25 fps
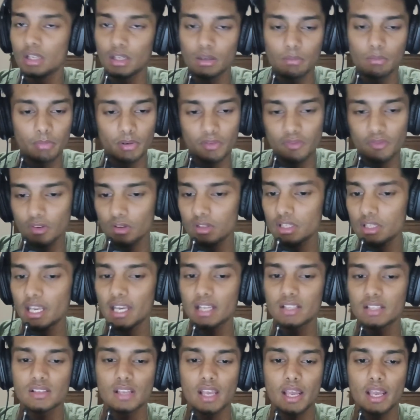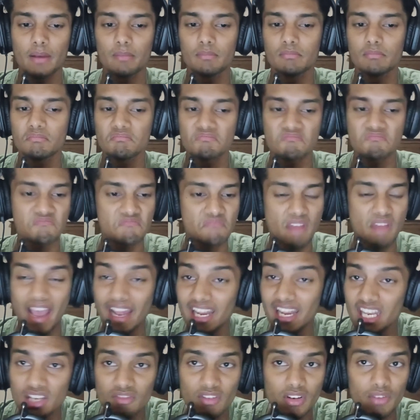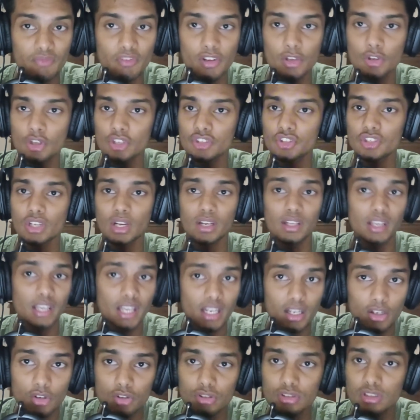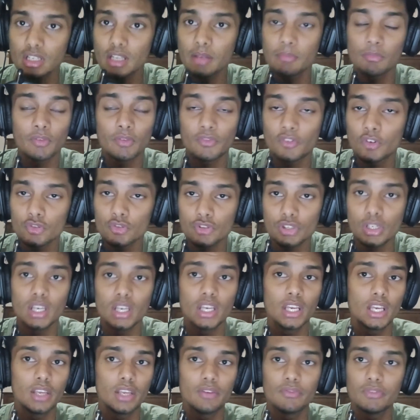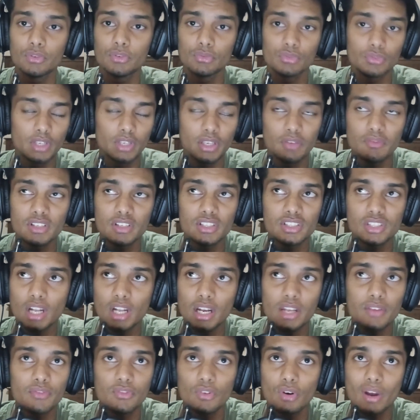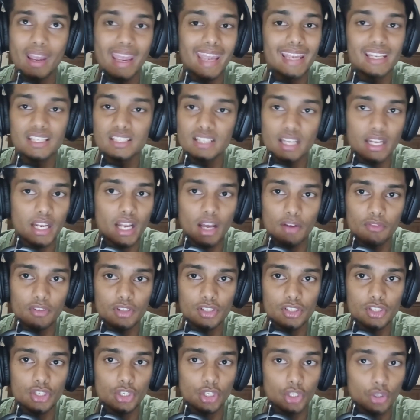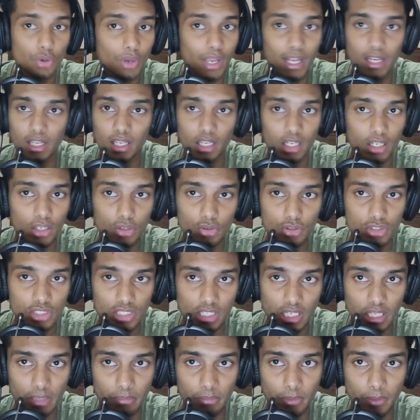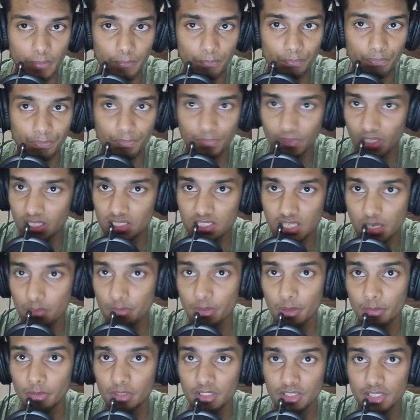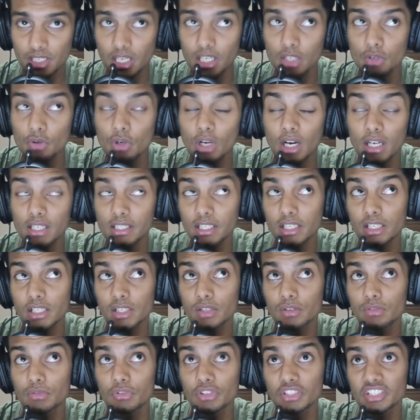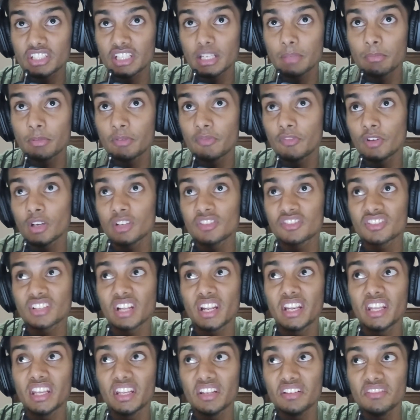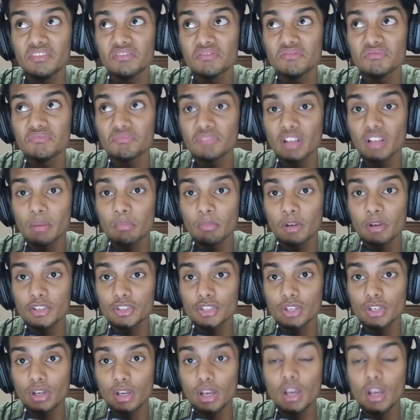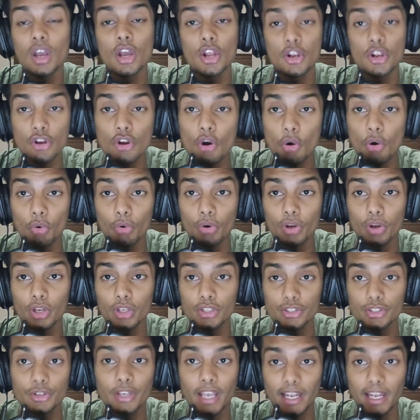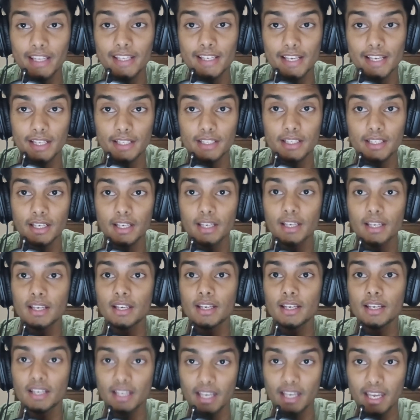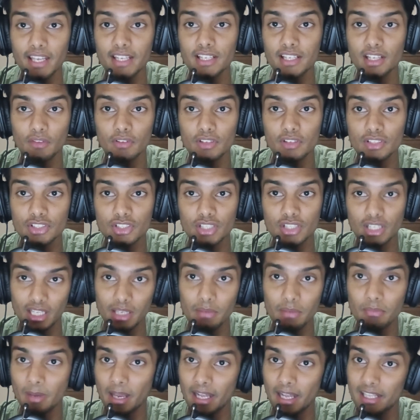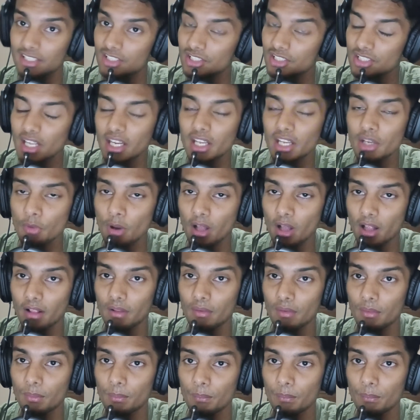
before the exam, and even when you're studying, get a good sleep. Of course, if you even study for 8-10 hours, you can get a good sleep. Some people say you can't get a good sleep if you are studying that much. No, you can get 8 hours sleep and study well.